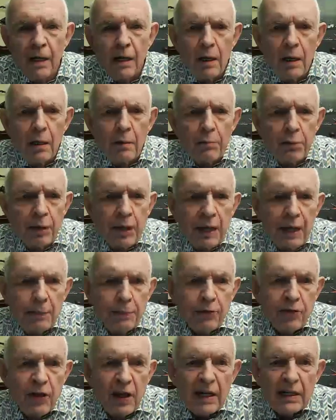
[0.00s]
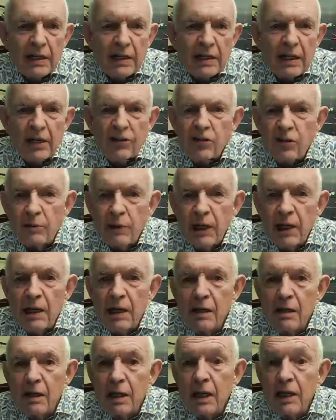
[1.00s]
Perhaps that guesstimated
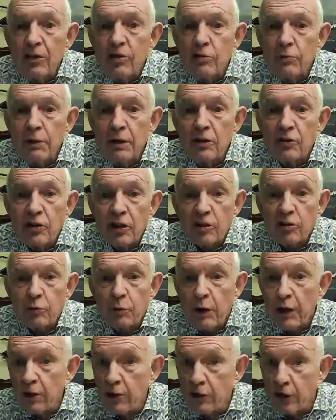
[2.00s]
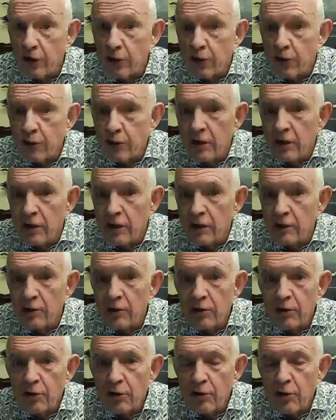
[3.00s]
HB6 price, that's
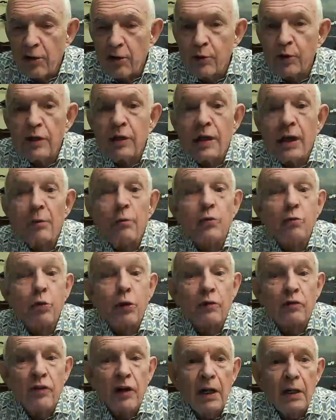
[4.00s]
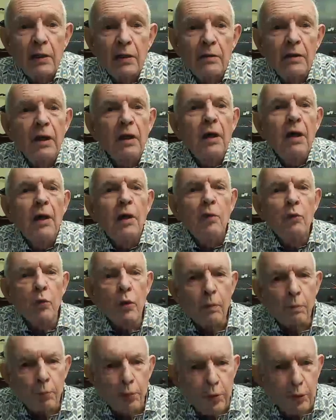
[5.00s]
33 times book value, will
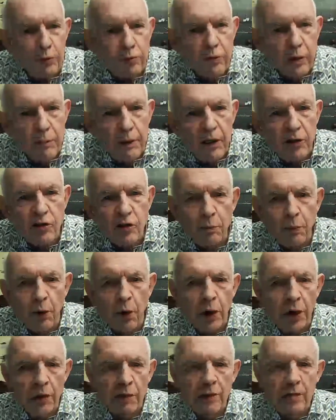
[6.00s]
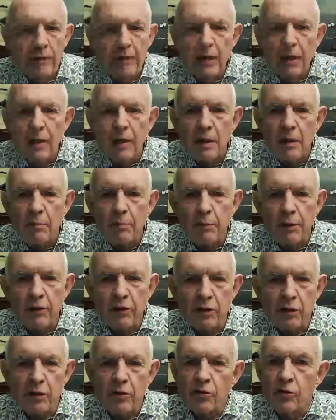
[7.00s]
prove to be support, but there
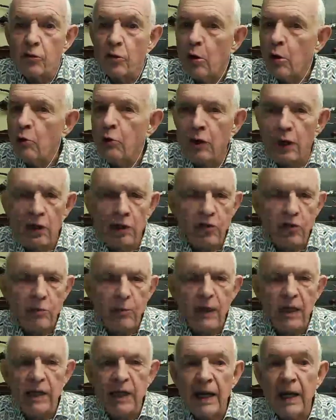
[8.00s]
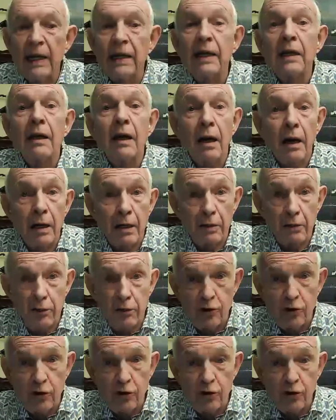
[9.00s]
is no rush to make any hard
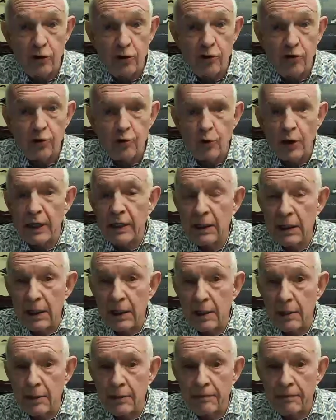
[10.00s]
decisions right now.